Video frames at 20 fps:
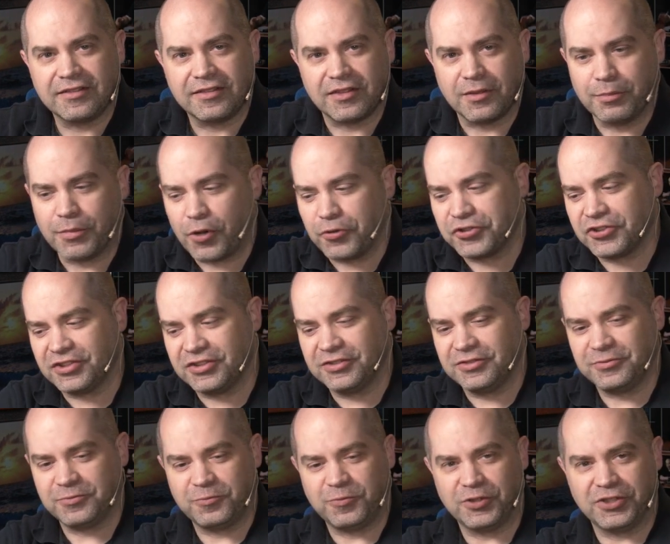the motion
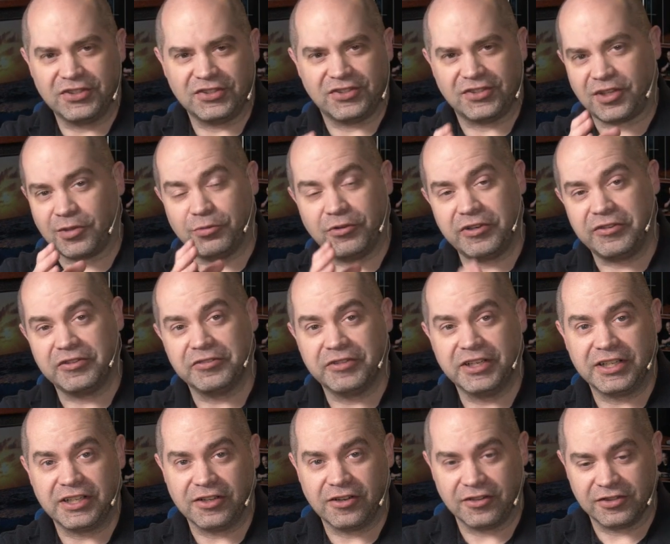was completely
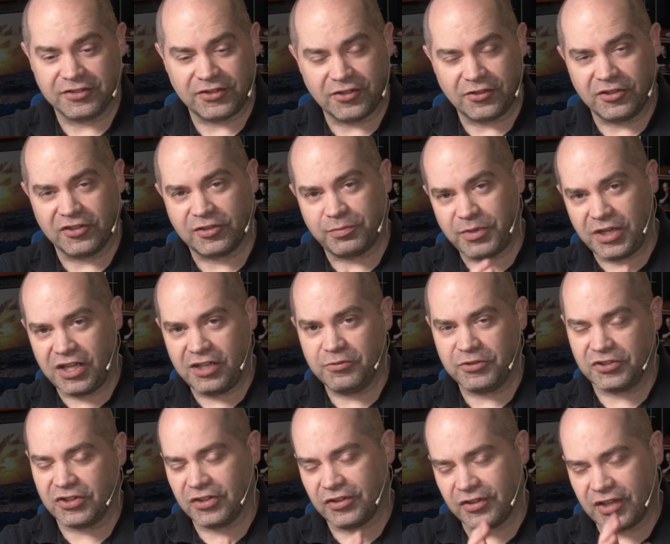linear, so the speed
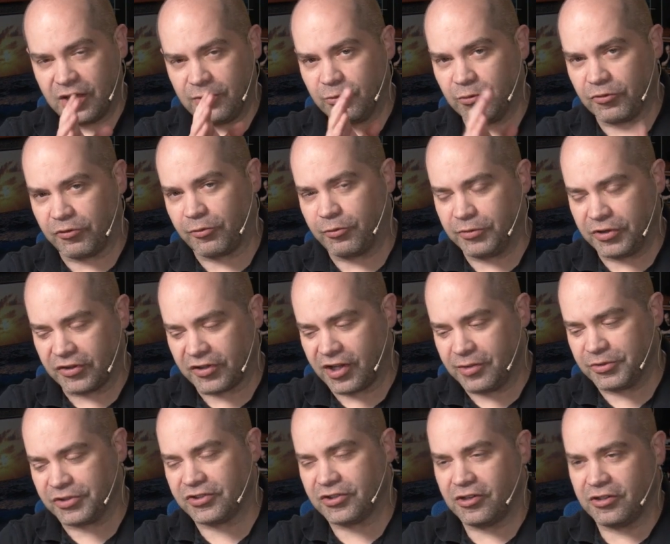was the same from the time
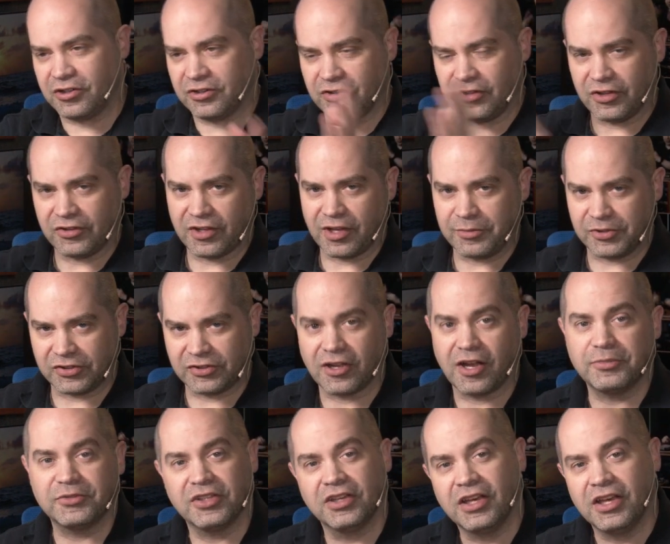it started to the time it
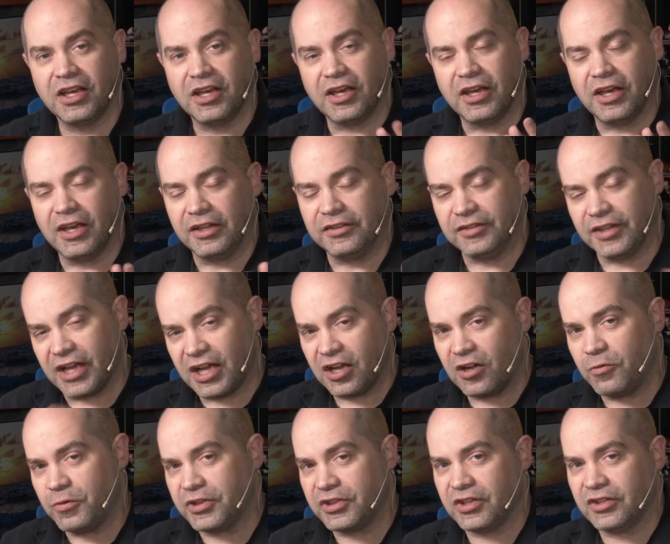stopped. And now
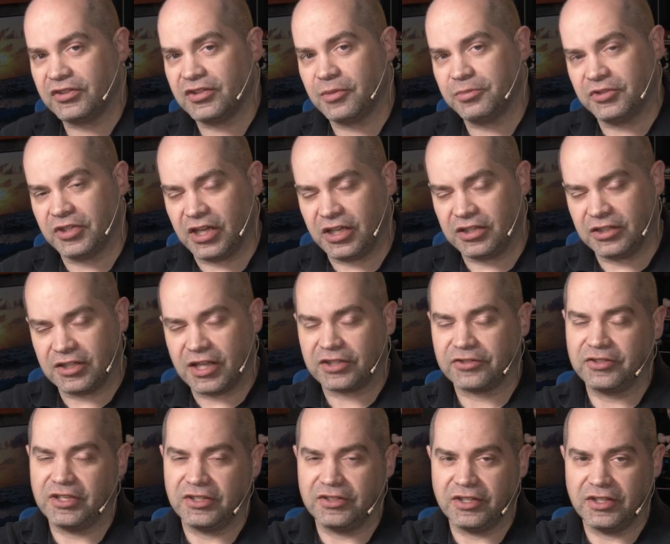with this update, and
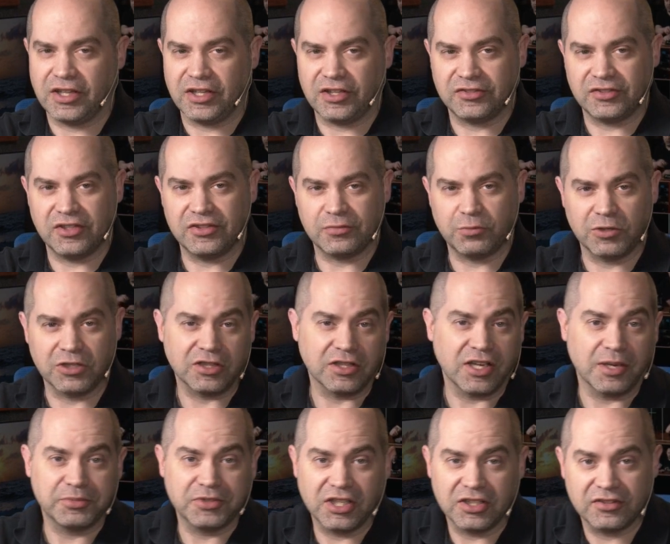actually this is one of the
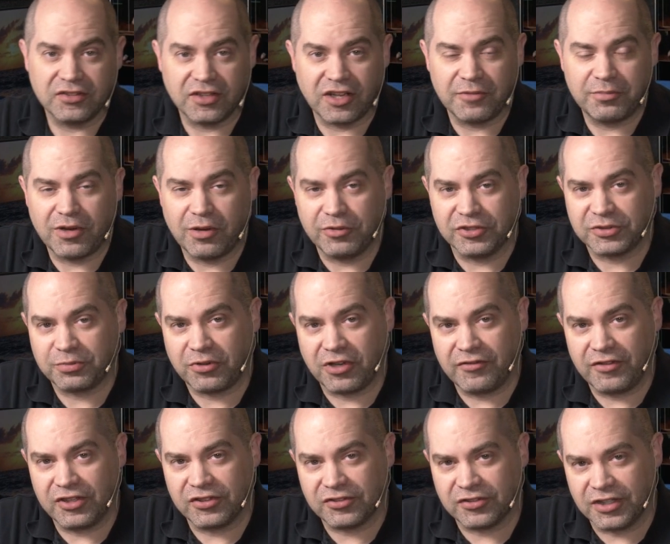updates that I published
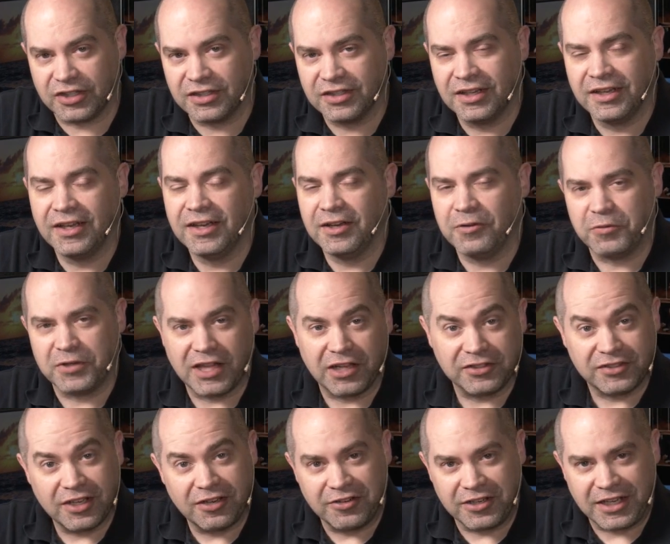previously without
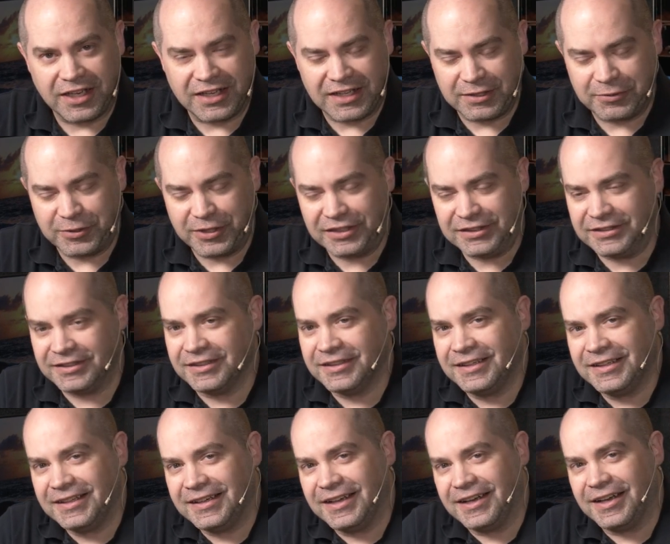telling anyone,
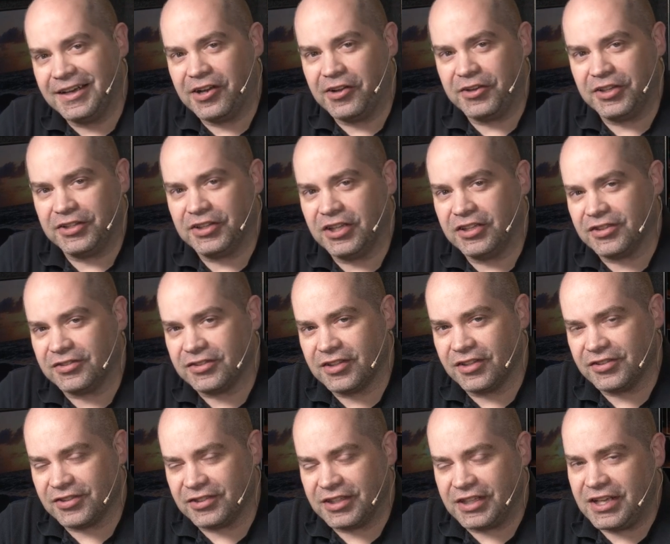it
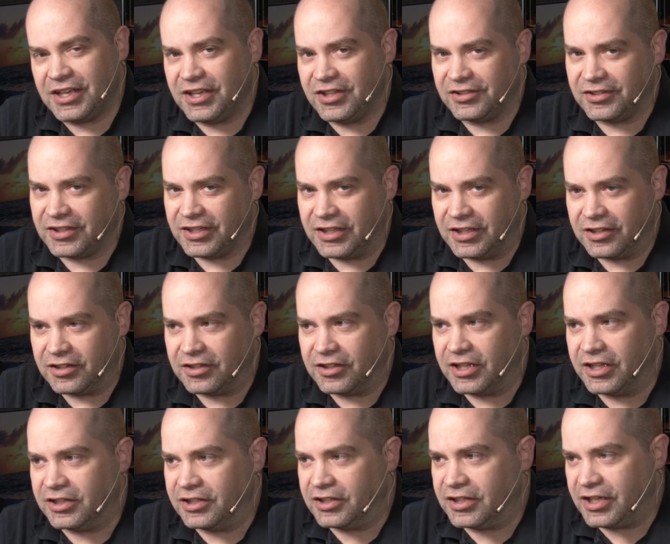does an ease in
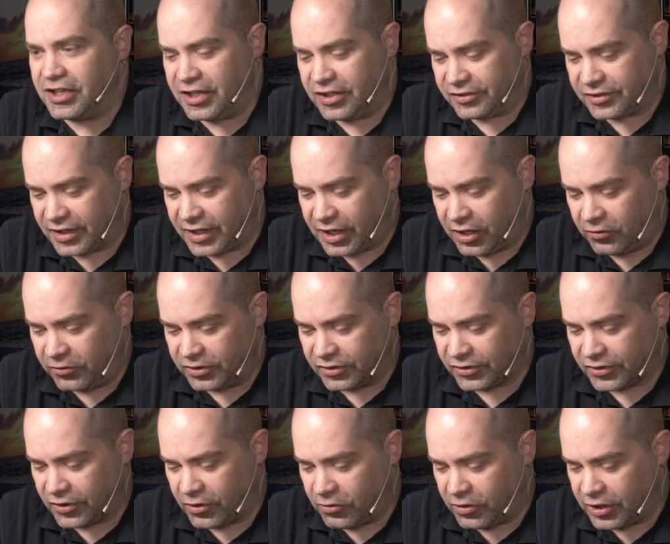and an ease out.
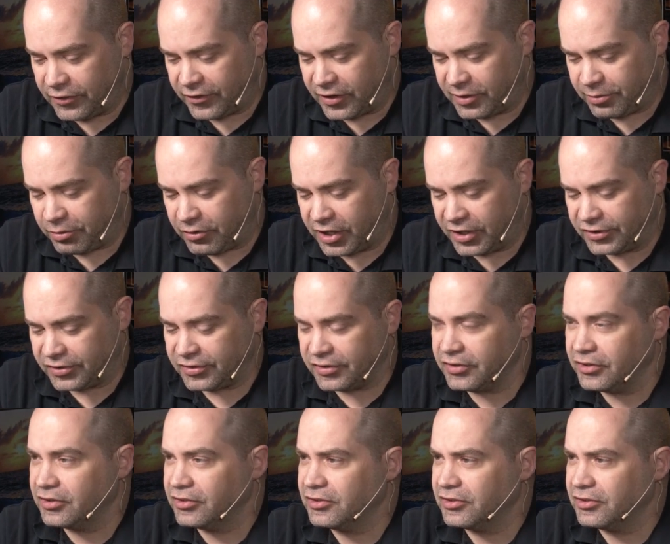So if I press